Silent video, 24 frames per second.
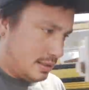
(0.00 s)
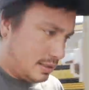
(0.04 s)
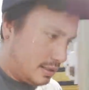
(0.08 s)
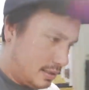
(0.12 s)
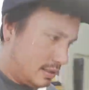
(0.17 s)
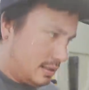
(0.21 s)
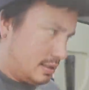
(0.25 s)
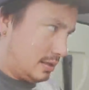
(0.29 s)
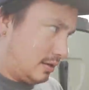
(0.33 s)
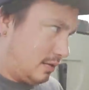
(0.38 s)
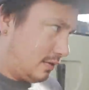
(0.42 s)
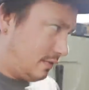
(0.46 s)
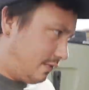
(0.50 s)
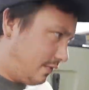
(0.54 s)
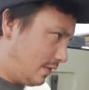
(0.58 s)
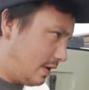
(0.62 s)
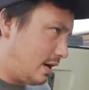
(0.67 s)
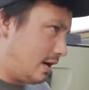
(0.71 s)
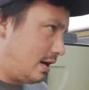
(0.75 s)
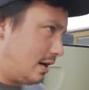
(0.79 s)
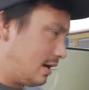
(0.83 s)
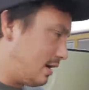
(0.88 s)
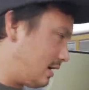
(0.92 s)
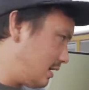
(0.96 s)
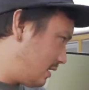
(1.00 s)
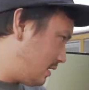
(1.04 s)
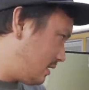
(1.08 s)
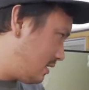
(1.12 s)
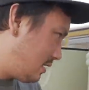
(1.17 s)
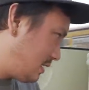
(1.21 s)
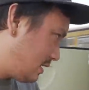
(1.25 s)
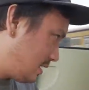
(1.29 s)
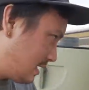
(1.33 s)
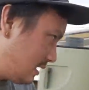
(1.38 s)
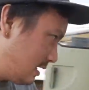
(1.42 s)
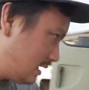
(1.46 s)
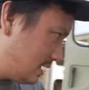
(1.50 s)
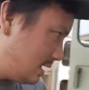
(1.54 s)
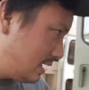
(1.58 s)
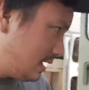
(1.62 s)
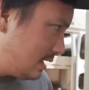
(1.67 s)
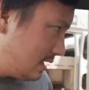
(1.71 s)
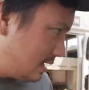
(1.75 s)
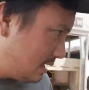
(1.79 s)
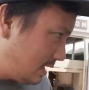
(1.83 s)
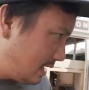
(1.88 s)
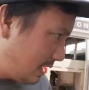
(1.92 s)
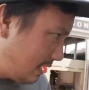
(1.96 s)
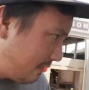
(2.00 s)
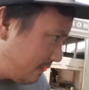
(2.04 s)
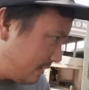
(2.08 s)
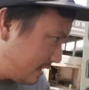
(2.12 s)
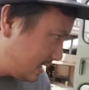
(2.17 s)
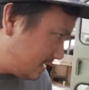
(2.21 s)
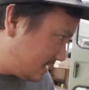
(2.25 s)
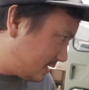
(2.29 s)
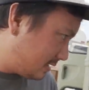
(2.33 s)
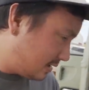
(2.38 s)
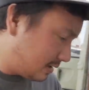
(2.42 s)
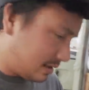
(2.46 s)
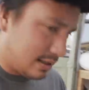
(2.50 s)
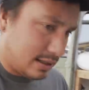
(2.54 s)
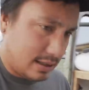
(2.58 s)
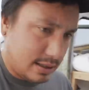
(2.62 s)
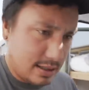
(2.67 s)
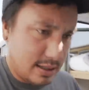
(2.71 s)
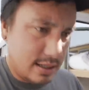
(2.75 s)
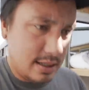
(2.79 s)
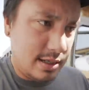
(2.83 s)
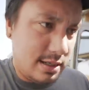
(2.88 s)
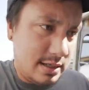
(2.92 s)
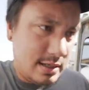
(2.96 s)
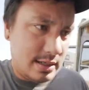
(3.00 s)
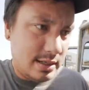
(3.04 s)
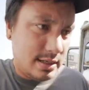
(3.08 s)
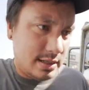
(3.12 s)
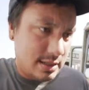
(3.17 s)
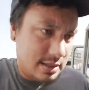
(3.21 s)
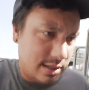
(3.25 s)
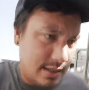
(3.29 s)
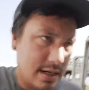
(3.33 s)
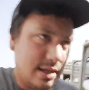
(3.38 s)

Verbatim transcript: So far, everything's looking good.